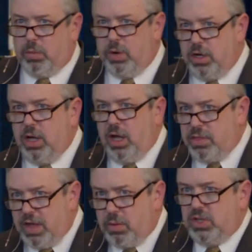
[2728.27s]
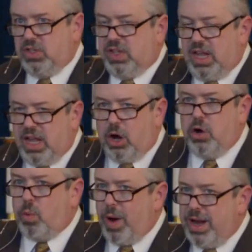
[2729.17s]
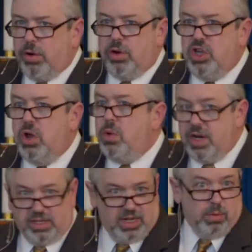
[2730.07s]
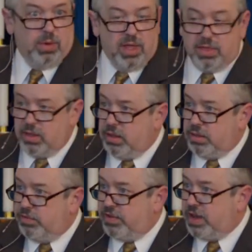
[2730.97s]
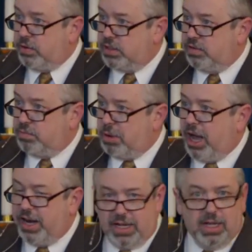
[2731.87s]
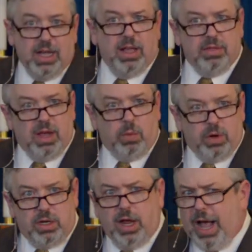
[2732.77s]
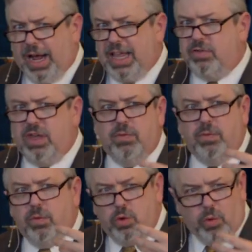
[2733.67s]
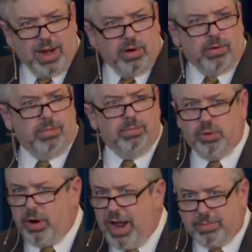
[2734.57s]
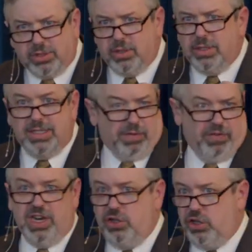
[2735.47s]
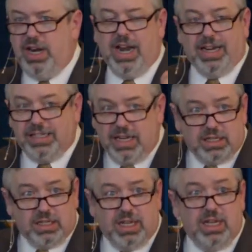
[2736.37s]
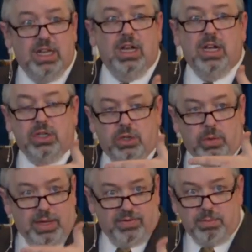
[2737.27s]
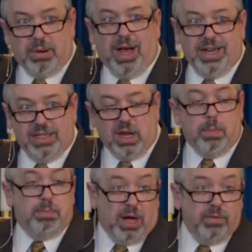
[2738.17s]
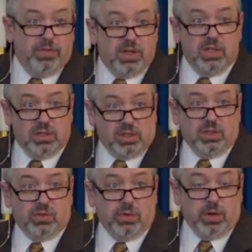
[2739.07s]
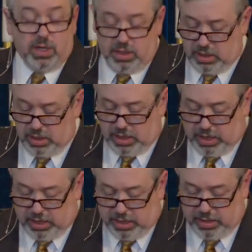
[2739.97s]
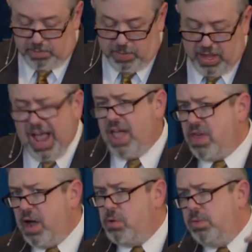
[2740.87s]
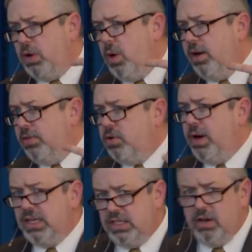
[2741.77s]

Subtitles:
that would see a greater unity within the federative body, that would give greater, perhaps, definition and identity to even bodies above the consistory. And that would be one of the great